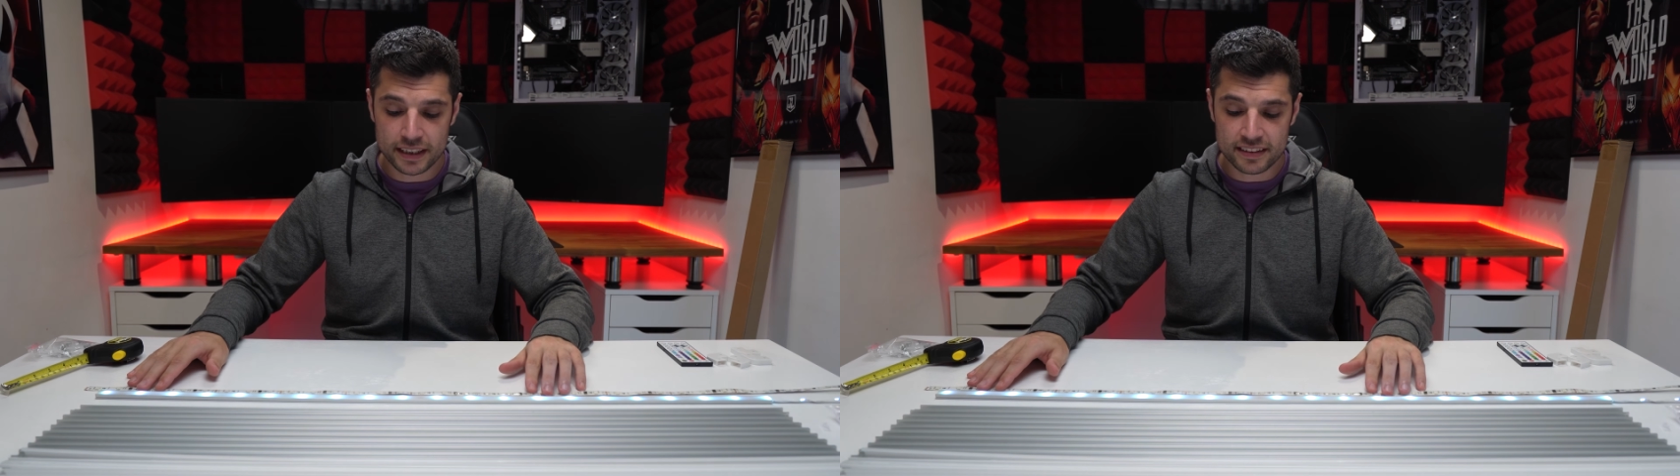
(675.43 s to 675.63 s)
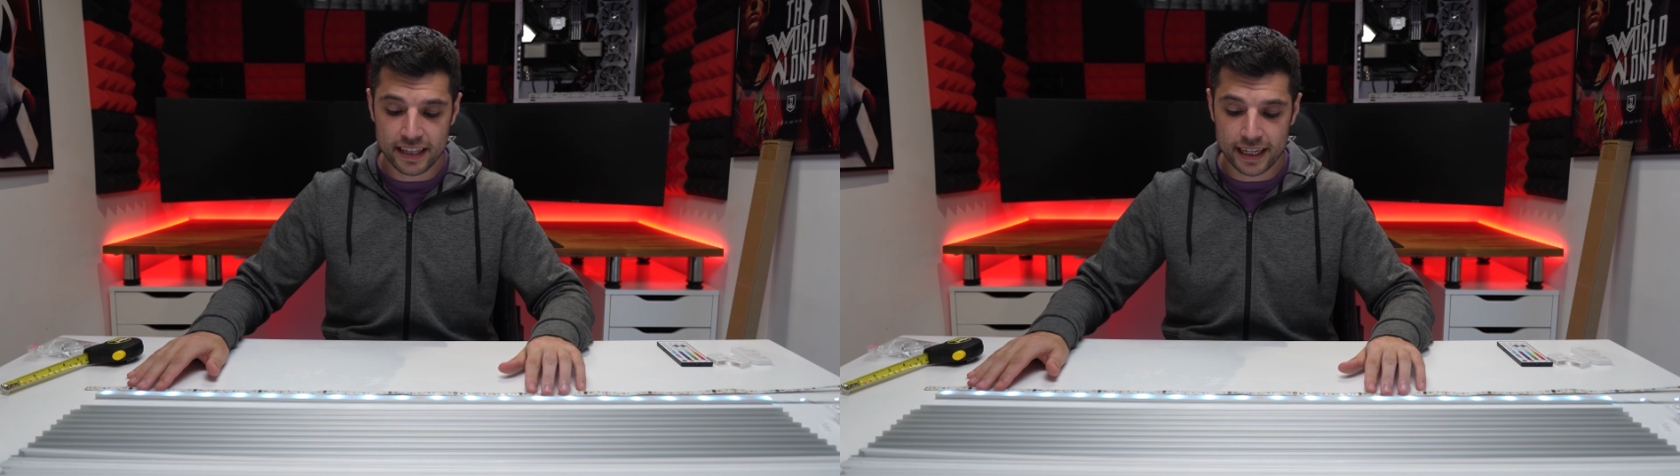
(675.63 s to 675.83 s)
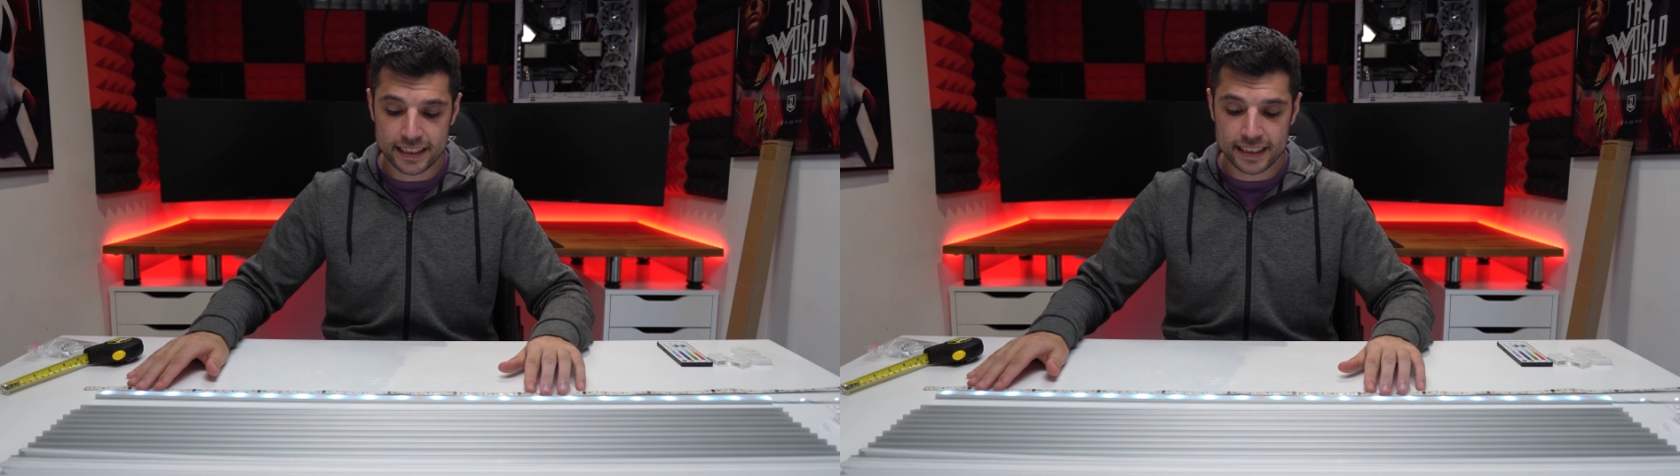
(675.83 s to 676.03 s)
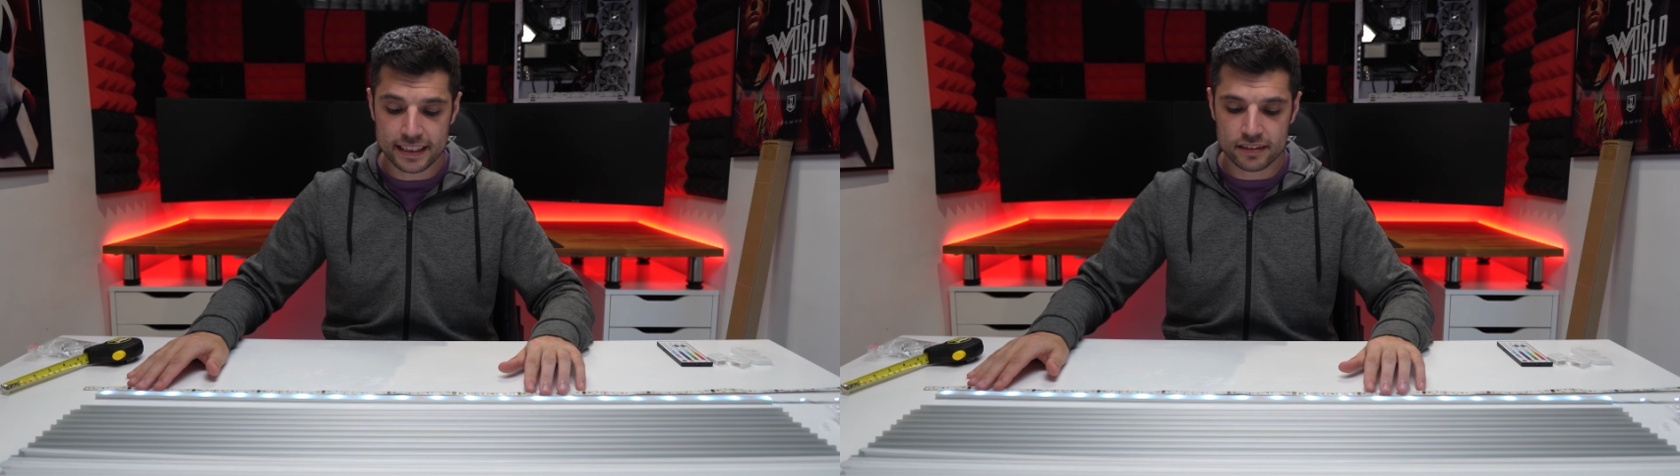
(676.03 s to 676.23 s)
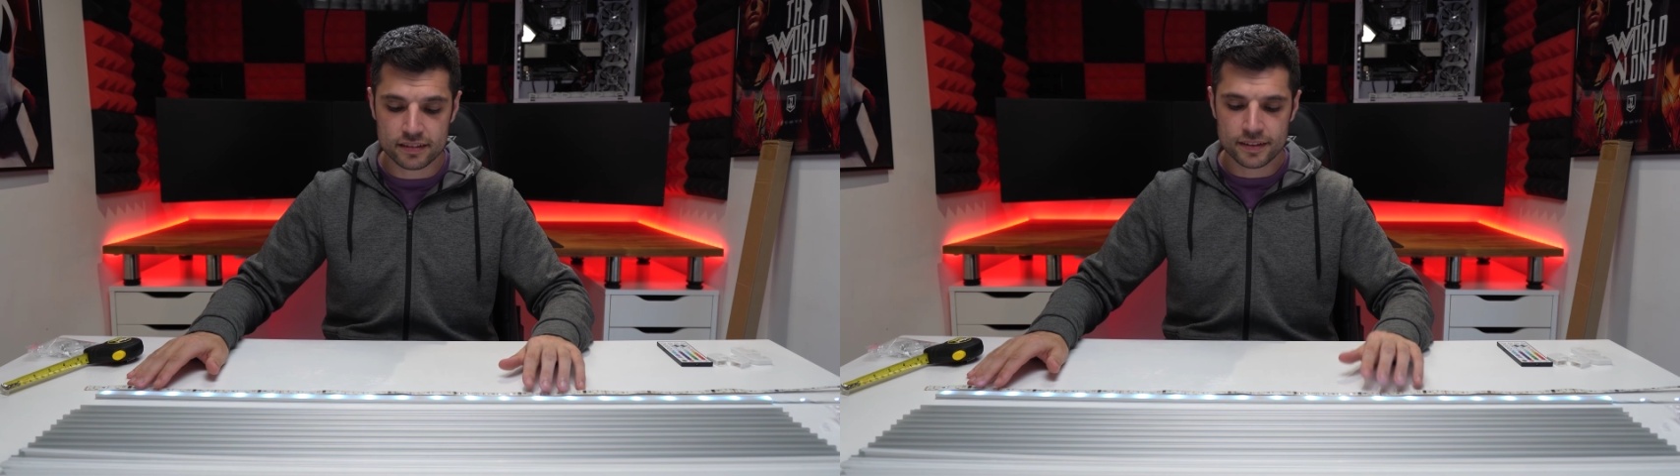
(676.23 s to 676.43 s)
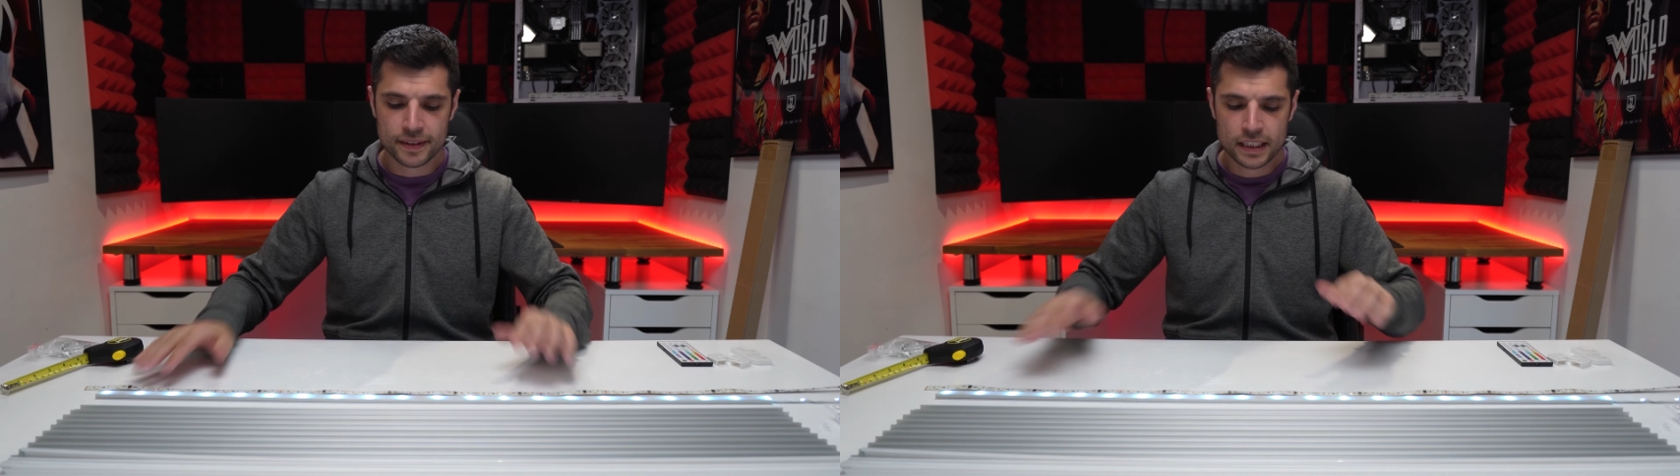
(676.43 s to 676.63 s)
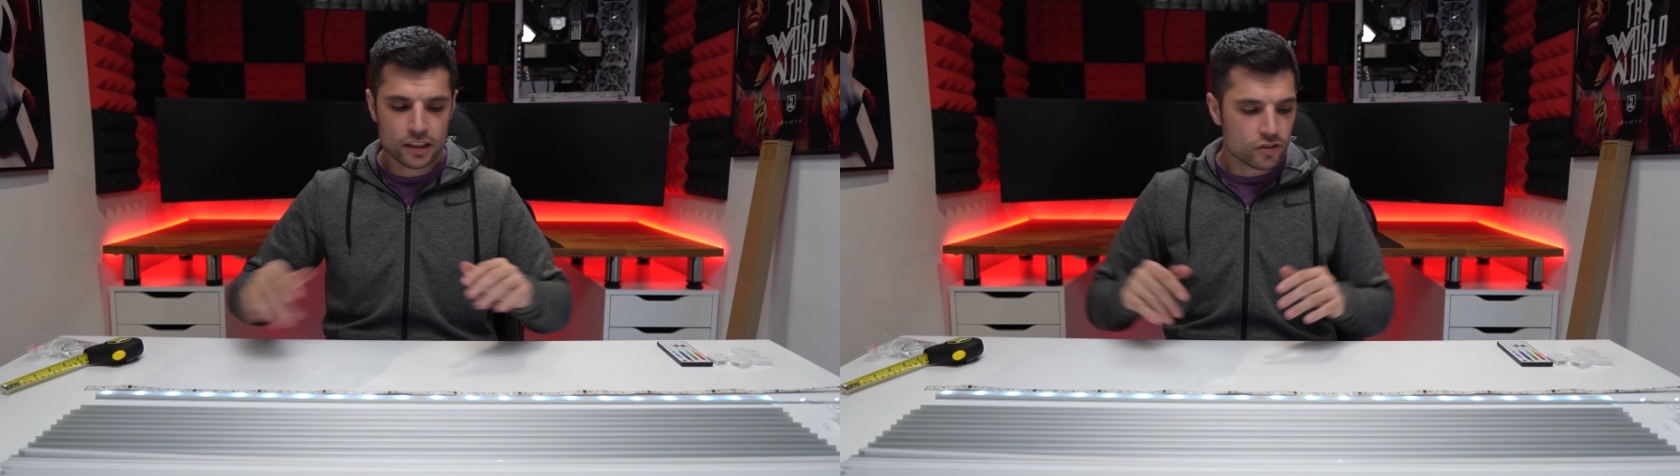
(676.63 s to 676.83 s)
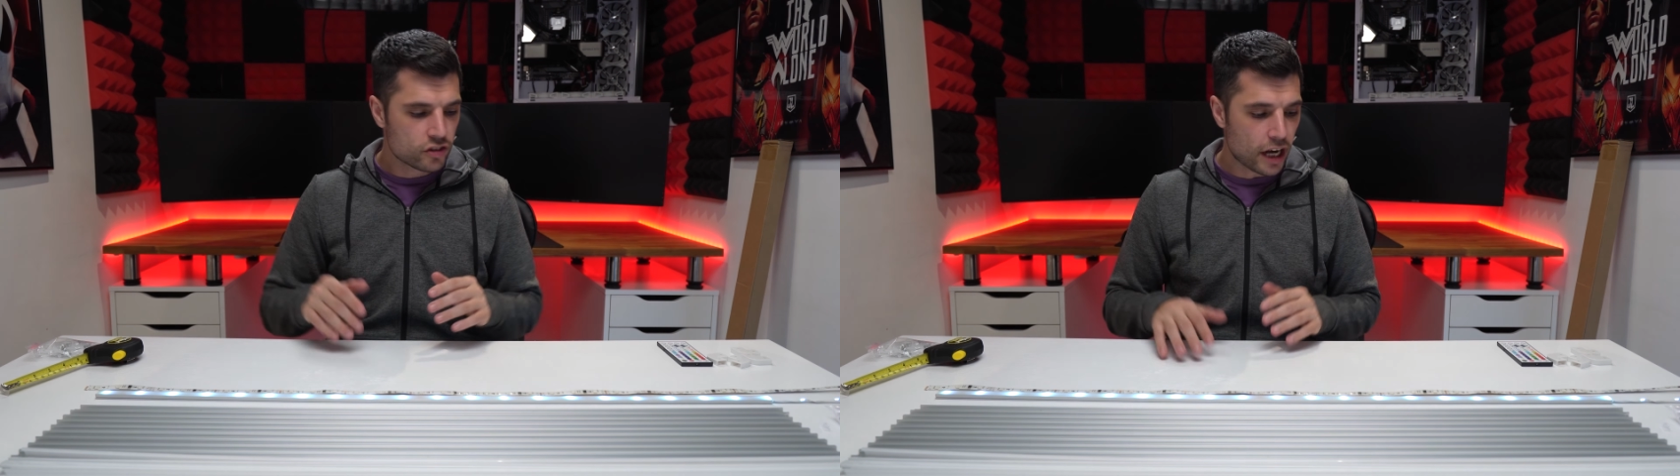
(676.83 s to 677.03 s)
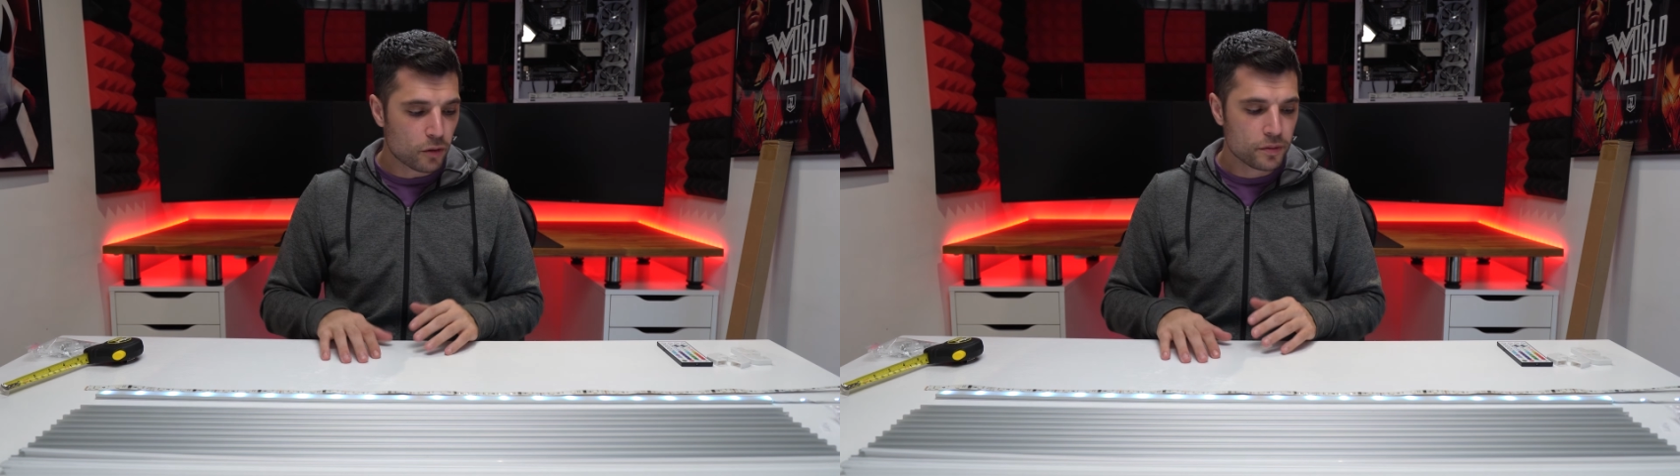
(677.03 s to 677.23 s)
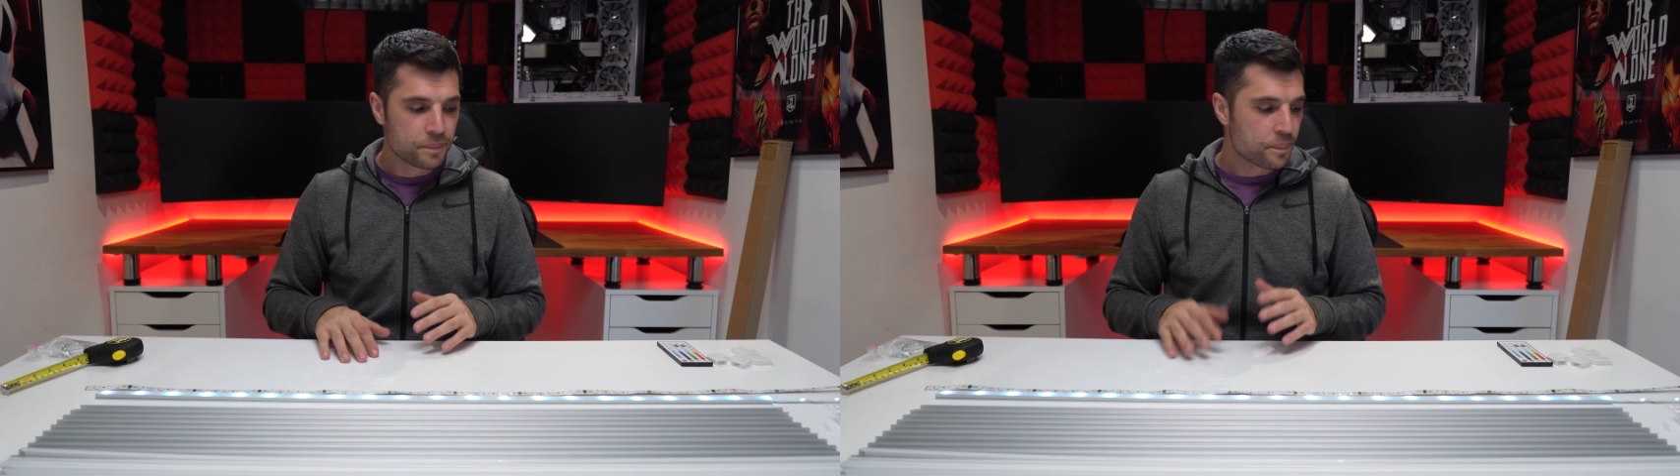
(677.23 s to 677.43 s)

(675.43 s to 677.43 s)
these LEDs. So